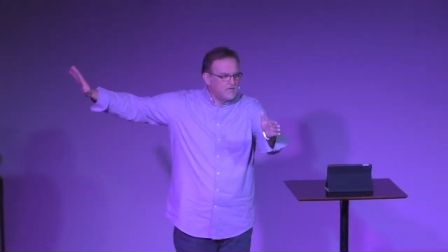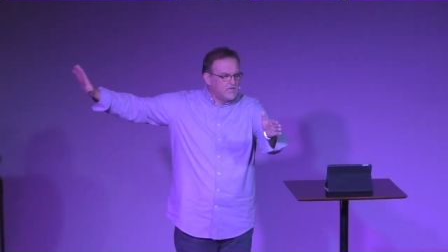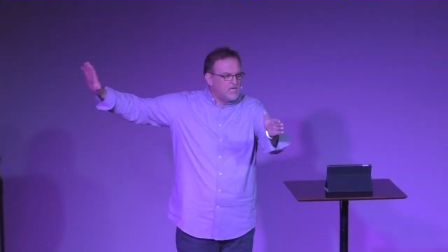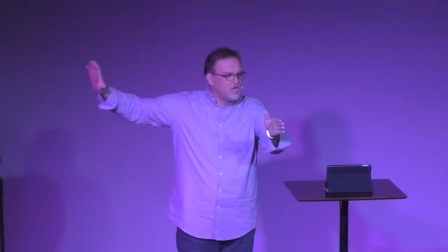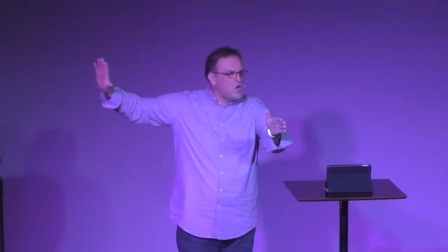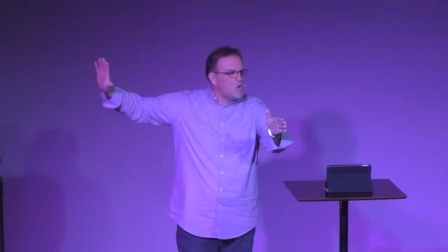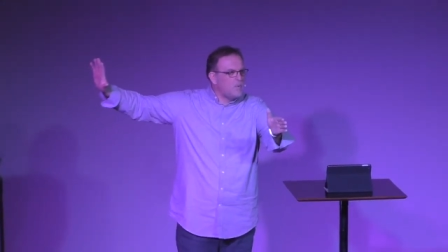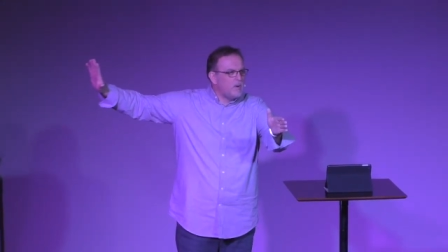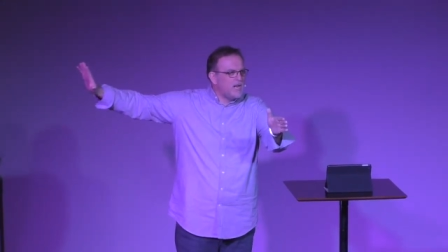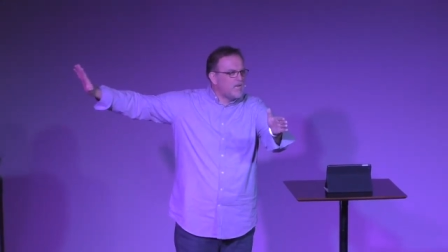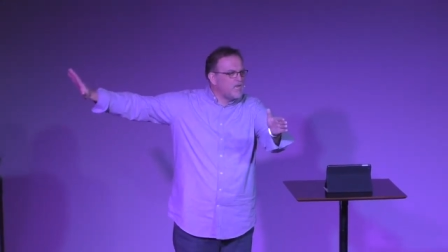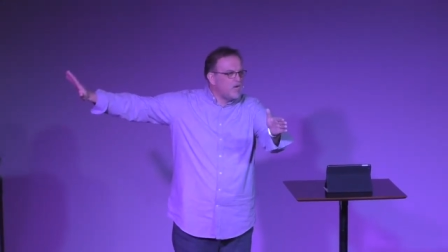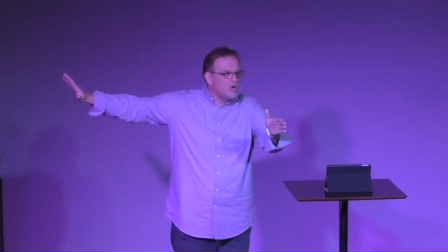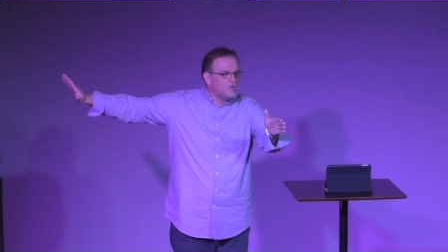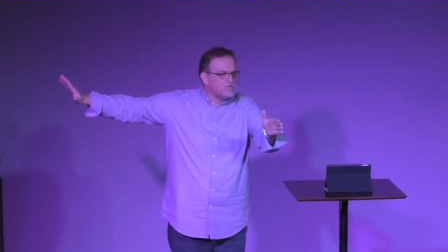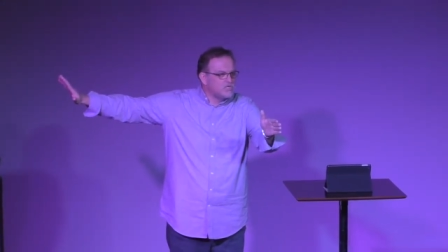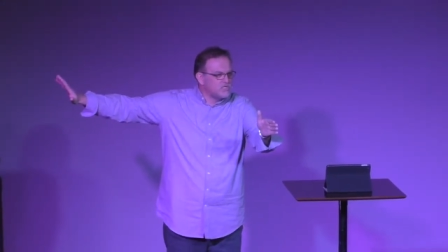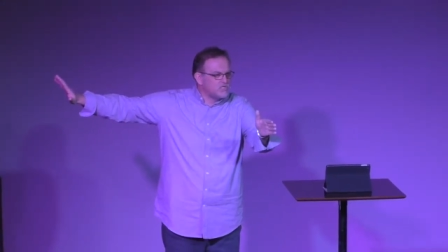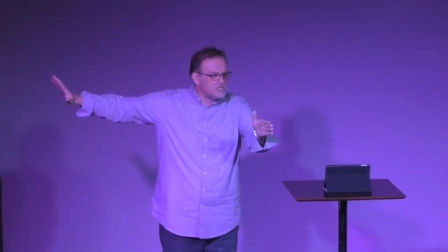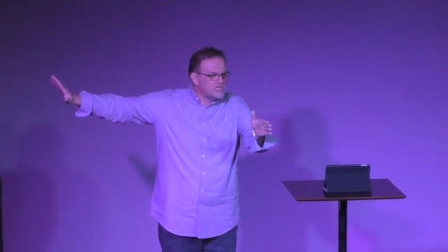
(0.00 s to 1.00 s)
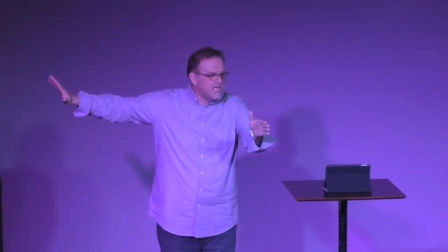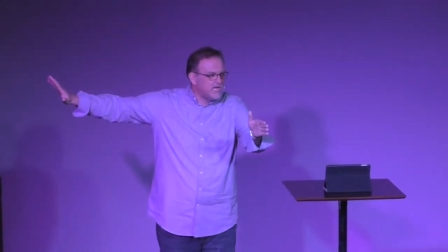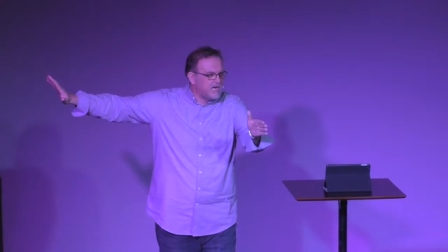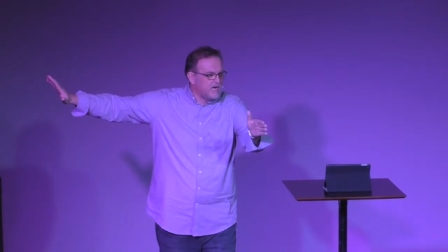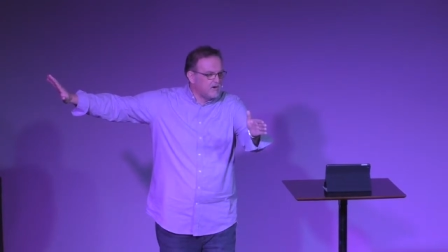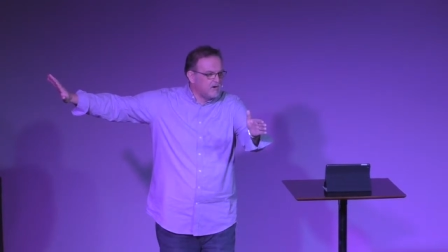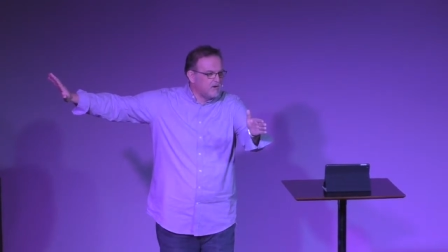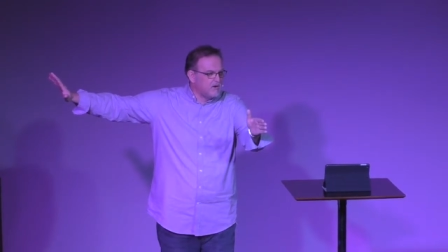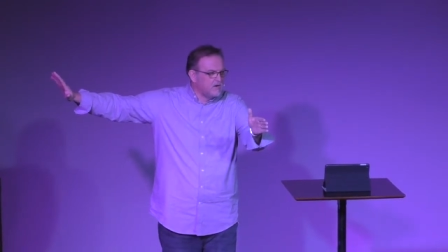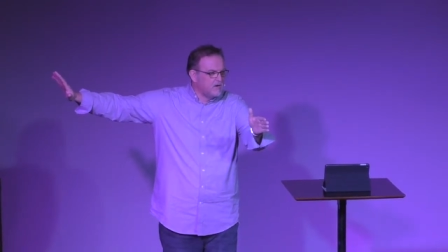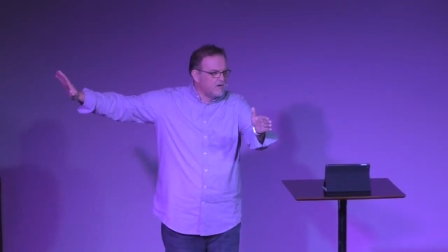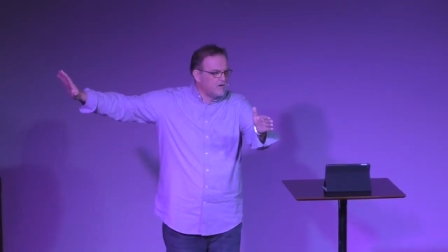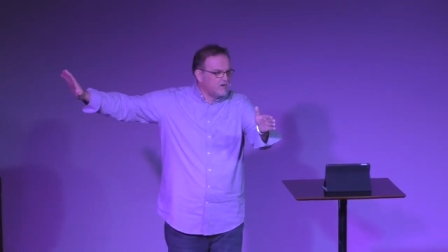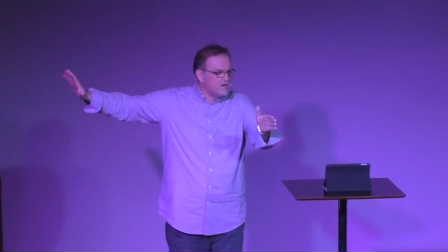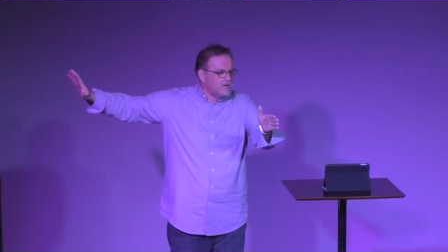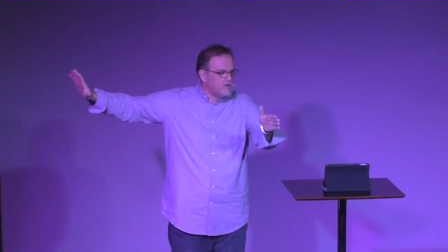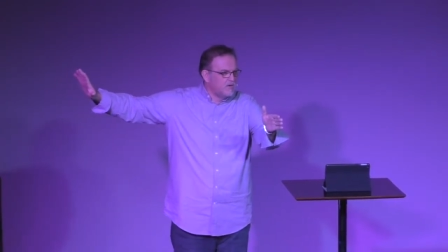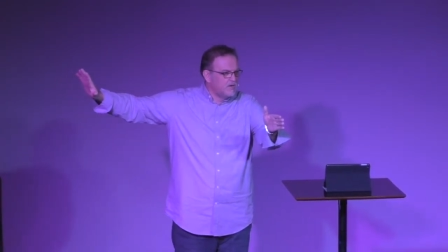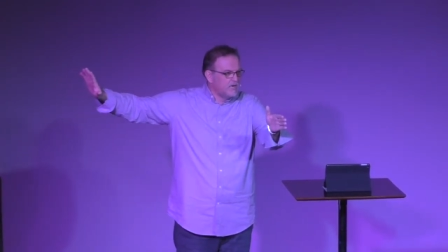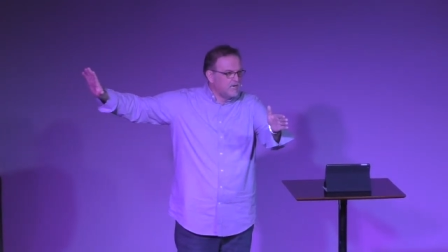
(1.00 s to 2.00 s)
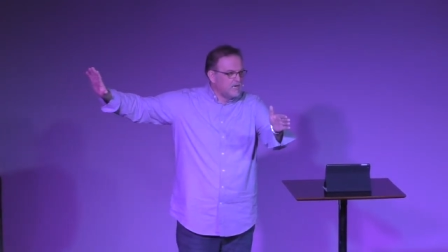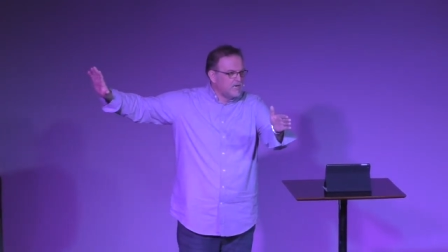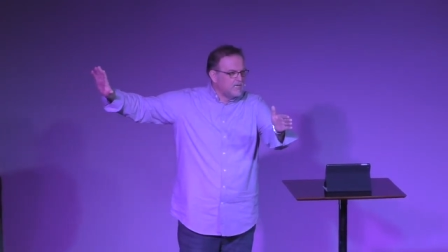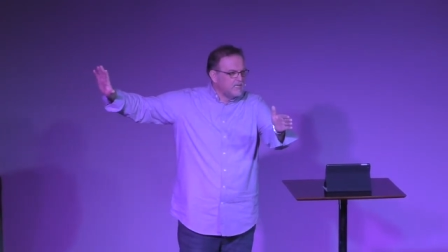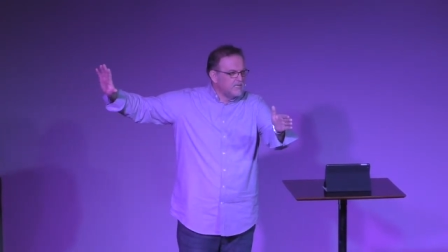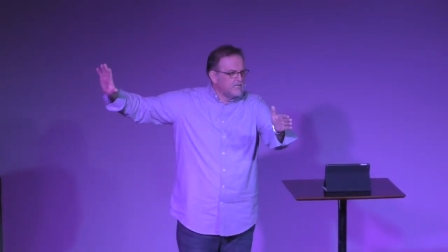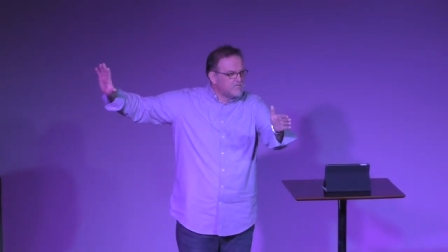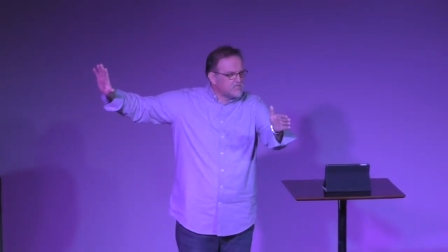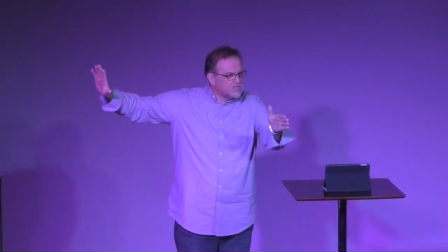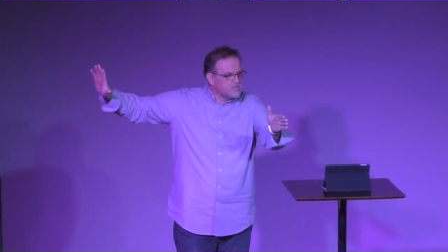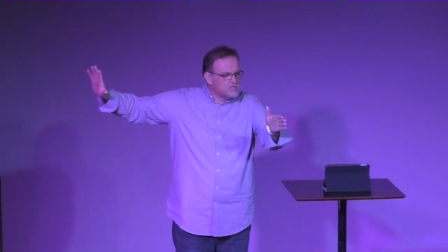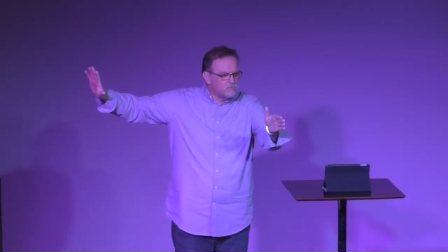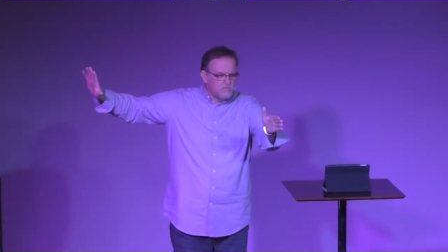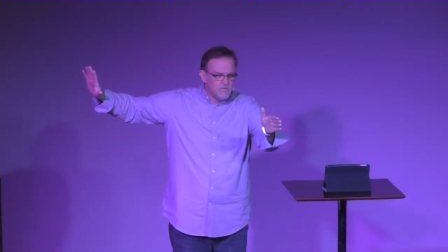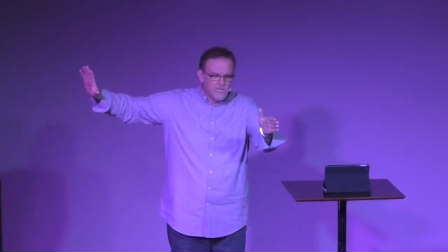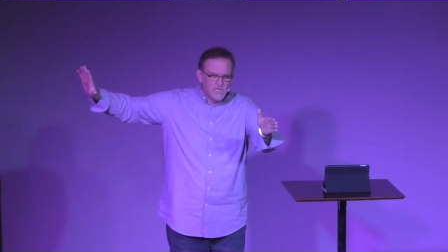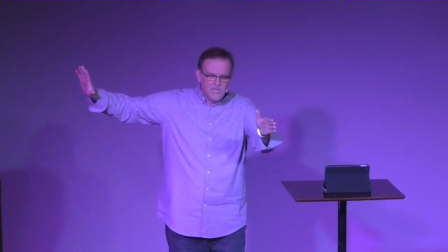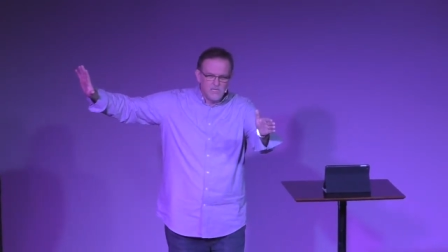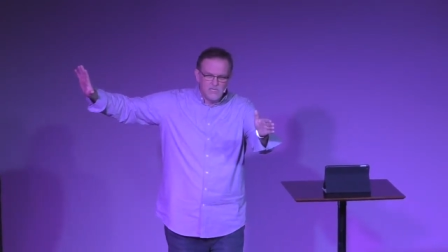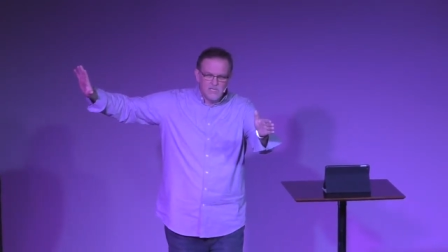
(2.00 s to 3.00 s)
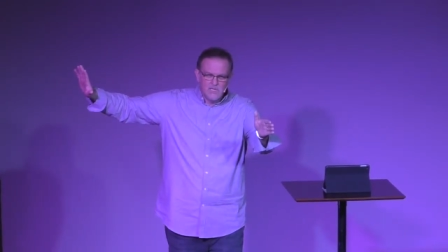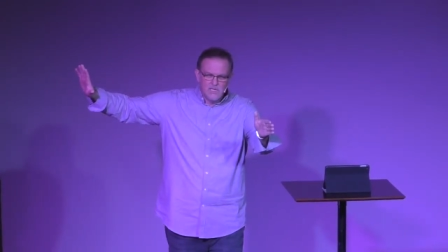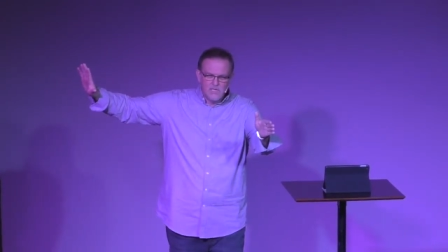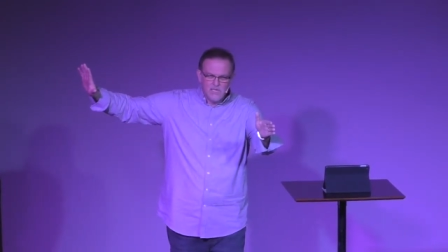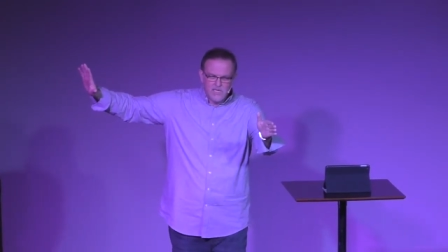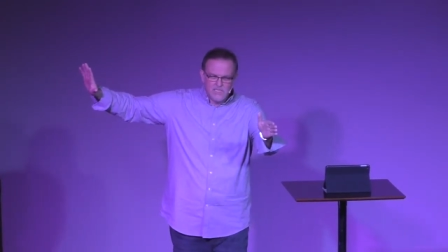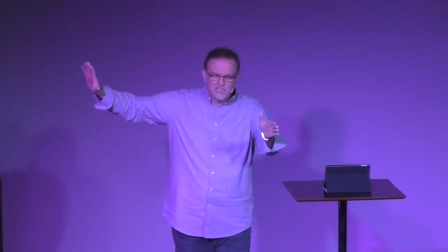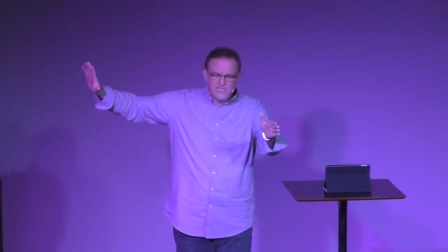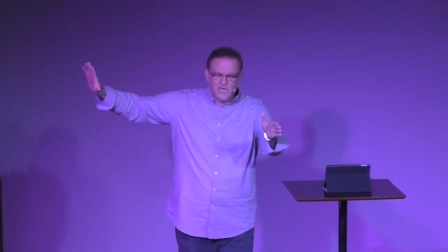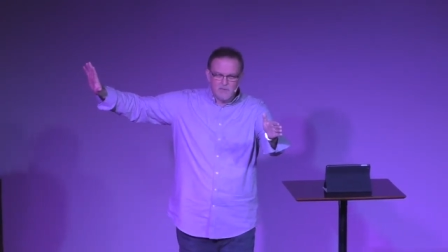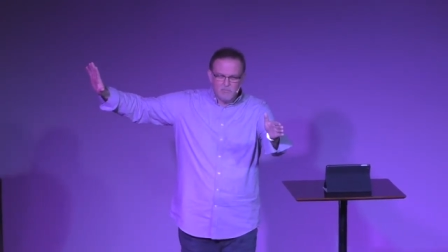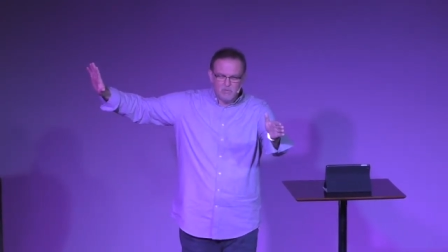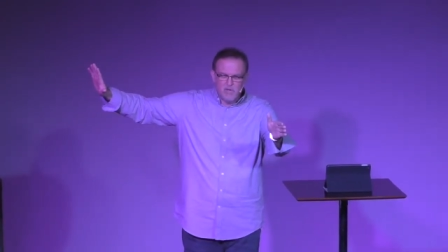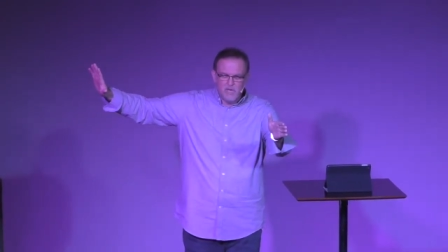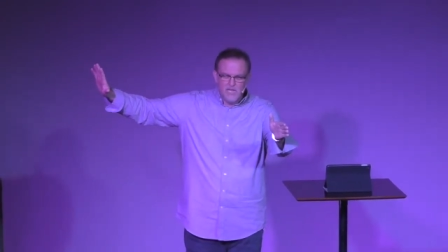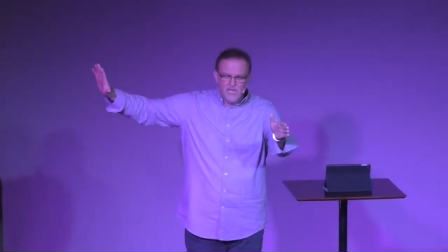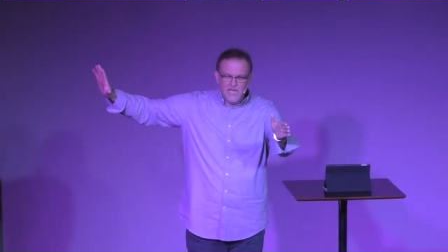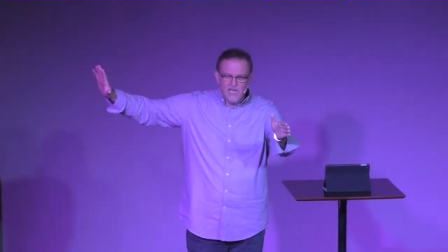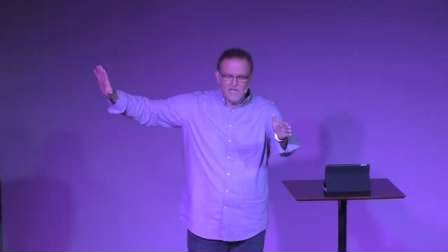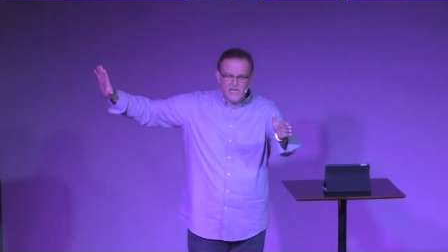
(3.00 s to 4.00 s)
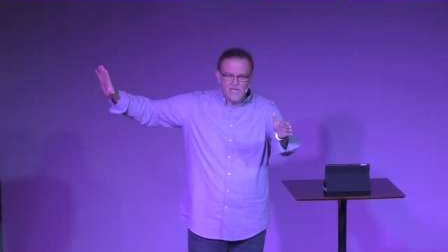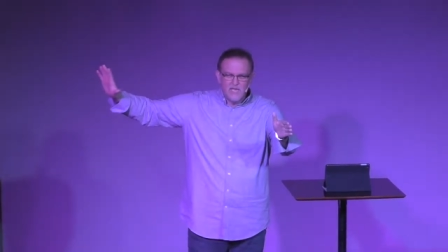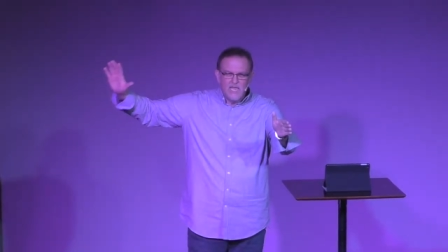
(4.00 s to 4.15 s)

Nobody knows it's there. Listen to me. God's got a plan.